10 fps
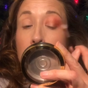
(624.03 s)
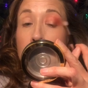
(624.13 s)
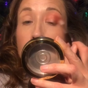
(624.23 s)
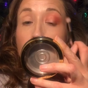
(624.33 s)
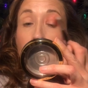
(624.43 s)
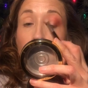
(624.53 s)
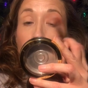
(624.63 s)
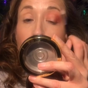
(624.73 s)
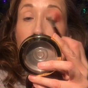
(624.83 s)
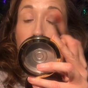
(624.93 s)
So they were
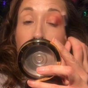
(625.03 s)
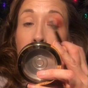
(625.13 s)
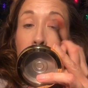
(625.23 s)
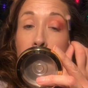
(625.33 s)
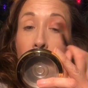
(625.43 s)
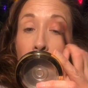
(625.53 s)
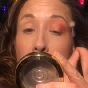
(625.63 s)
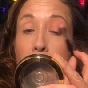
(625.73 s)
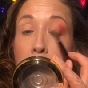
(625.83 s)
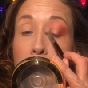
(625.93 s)
looking at it and all
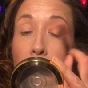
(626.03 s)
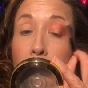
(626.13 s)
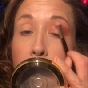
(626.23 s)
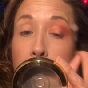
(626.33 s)
that good stuff.